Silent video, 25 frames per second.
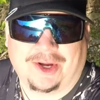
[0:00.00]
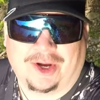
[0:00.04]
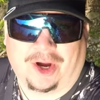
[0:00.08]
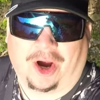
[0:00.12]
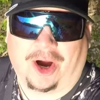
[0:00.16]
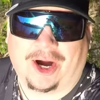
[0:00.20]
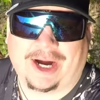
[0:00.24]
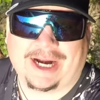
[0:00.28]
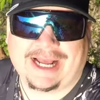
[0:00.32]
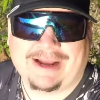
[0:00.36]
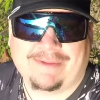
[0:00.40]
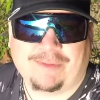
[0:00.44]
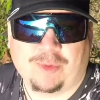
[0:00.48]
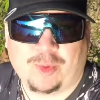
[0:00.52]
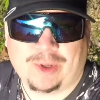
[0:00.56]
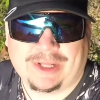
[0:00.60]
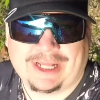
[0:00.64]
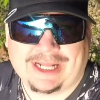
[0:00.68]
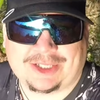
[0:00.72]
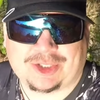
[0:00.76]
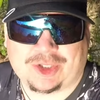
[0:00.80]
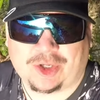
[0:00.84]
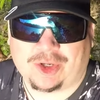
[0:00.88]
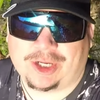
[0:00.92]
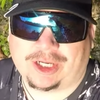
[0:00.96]
Alrighty, everyone,
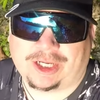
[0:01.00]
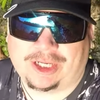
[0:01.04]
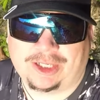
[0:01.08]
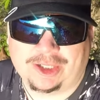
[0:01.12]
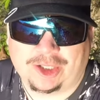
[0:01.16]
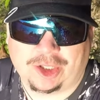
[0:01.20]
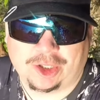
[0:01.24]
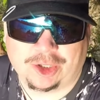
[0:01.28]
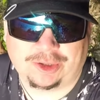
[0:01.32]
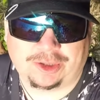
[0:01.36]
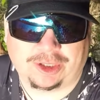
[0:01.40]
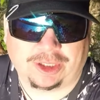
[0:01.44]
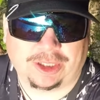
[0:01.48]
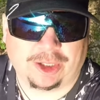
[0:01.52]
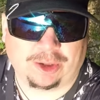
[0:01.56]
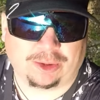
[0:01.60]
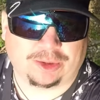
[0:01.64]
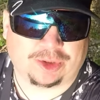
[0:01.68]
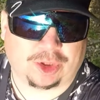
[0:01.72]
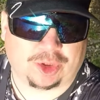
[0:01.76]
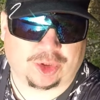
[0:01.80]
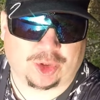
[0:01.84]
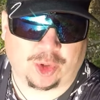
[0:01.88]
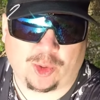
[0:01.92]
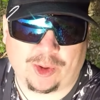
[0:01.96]
that's going to conclude the little
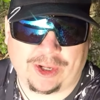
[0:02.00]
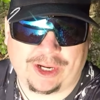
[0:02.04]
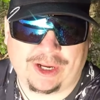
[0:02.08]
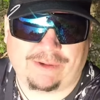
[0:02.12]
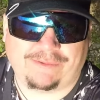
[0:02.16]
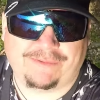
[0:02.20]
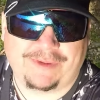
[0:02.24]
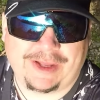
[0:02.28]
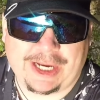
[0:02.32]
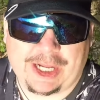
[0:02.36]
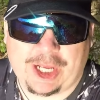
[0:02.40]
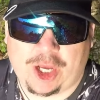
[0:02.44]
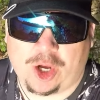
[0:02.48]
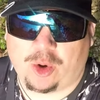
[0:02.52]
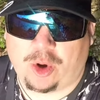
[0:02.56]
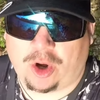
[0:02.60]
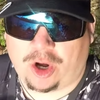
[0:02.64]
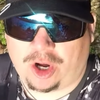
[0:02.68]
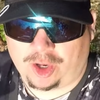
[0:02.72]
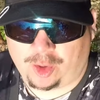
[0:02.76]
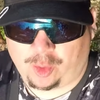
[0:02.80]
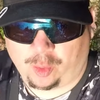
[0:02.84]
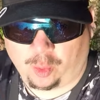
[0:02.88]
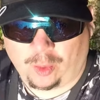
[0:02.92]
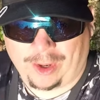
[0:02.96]
tutorial video
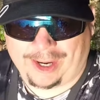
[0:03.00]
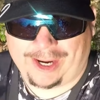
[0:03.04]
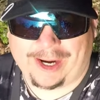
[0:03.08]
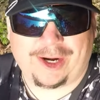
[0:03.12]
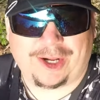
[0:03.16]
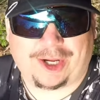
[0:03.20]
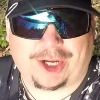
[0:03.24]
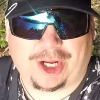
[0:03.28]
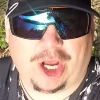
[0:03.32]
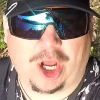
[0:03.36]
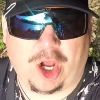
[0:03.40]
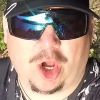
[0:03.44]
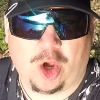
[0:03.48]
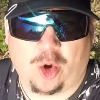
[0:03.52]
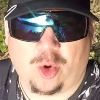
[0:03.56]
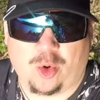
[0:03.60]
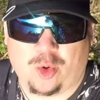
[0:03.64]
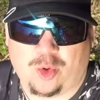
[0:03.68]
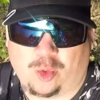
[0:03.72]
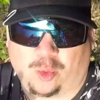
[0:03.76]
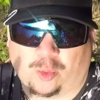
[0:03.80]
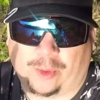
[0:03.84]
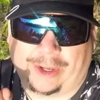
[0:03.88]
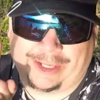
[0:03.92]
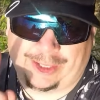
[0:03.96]
on where to go
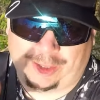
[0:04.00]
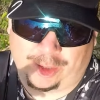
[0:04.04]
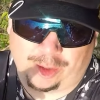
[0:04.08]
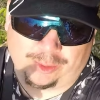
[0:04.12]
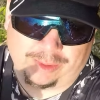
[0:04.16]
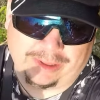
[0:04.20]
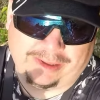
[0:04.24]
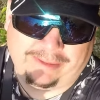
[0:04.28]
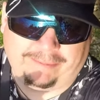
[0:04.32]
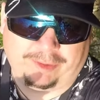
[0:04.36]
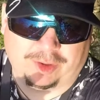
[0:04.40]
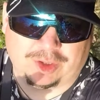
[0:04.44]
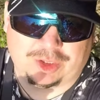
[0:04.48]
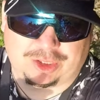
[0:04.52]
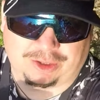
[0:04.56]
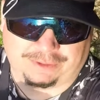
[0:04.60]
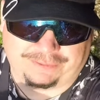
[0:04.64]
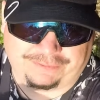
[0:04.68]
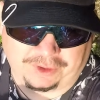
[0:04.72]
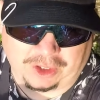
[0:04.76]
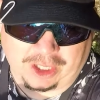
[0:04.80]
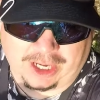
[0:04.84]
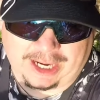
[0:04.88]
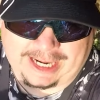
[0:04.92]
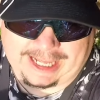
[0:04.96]
when your rivers are
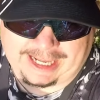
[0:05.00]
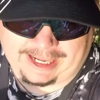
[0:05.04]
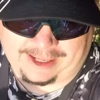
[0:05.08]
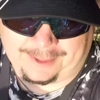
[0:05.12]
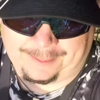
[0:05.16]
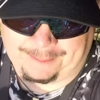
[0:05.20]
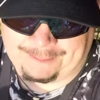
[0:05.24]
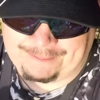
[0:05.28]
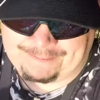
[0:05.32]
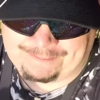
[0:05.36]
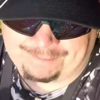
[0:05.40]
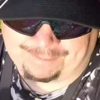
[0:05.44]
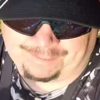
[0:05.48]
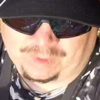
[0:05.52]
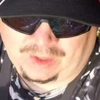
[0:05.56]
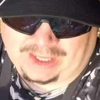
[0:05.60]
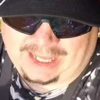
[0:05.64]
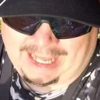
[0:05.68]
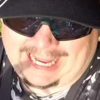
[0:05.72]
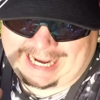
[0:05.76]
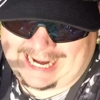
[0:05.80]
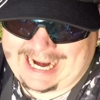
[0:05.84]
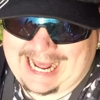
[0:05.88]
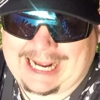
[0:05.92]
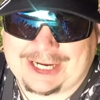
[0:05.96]
flooded.
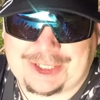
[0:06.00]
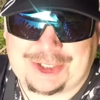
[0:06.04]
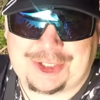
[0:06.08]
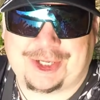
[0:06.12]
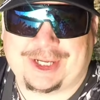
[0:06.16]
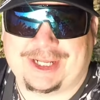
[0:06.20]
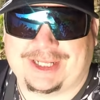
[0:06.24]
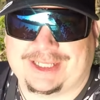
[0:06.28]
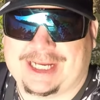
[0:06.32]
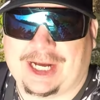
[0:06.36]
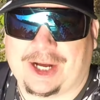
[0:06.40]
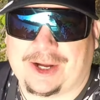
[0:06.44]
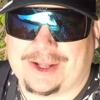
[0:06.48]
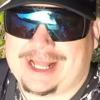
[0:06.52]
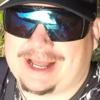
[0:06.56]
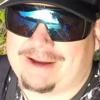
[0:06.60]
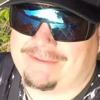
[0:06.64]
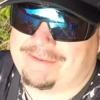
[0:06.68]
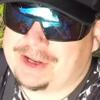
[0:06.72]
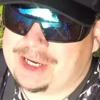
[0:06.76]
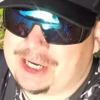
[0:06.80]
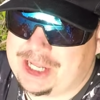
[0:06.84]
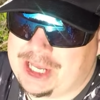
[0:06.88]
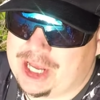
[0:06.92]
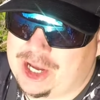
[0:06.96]
And as you can tell in that
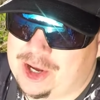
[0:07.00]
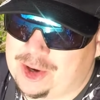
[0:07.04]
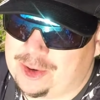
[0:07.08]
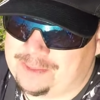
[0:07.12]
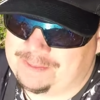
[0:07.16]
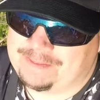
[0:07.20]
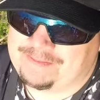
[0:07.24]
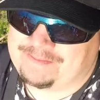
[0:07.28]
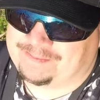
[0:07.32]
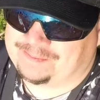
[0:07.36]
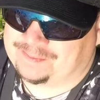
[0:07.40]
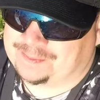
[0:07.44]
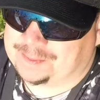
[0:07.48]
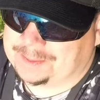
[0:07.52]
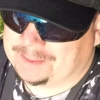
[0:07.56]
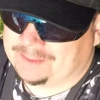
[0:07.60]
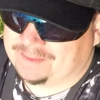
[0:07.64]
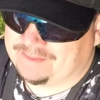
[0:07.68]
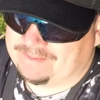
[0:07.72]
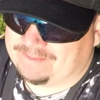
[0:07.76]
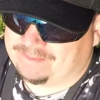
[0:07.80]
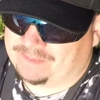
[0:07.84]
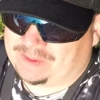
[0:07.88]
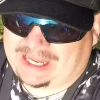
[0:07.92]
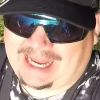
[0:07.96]
video,
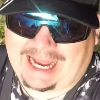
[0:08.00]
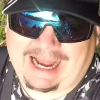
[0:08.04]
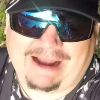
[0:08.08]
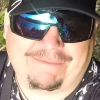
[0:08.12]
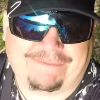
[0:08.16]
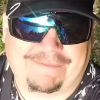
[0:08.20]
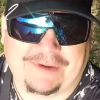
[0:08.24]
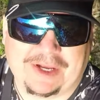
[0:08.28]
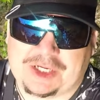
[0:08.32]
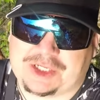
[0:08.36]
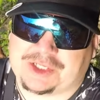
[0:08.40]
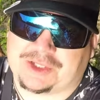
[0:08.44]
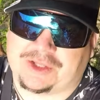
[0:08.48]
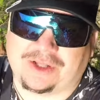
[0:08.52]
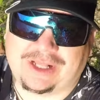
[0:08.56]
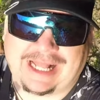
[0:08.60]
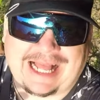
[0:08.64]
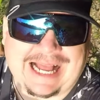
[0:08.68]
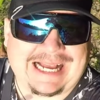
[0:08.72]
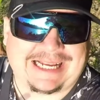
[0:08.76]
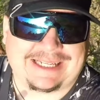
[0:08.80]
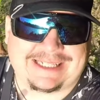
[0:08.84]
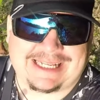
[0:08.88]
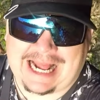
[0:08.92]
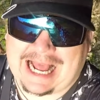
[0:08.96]
I fished the
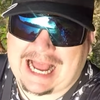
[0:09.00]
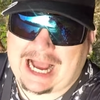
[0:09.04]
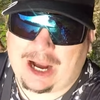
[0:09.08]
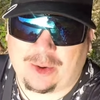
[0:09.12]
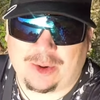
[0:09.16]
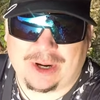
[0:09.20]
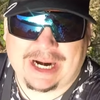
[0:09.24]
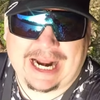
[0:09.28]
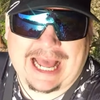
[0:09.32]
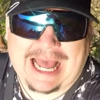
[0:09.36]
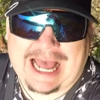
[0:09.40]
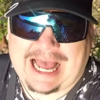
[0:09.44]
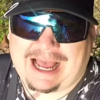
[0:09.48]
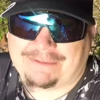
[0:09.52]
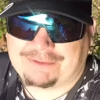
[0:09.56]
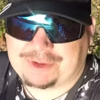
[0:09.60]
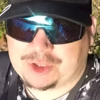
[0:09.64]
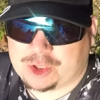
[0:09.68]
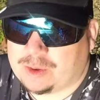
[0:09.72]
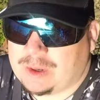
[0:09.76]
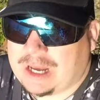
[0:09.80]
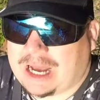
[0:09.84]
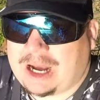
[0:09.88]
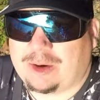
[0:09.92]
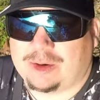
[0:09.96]
last hour and a half,
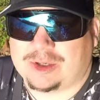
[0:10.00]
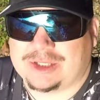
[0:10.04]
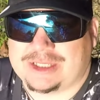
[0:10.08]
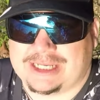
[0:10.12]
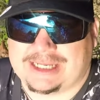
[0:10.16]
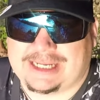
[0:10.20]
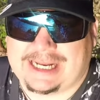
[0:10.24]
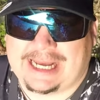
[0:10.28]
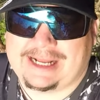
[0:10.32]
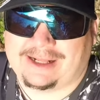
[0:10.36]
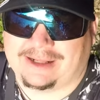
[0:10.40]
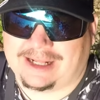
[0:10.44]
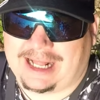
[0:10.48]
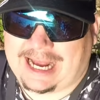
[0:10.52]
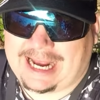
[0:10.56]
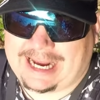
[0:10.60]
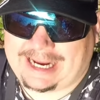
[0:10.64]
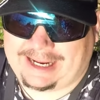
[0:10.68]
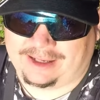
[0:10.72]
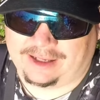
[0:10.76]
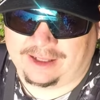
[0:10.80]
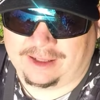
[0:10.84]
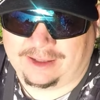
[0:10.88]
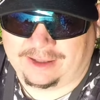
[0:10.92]
2 hours of daylight.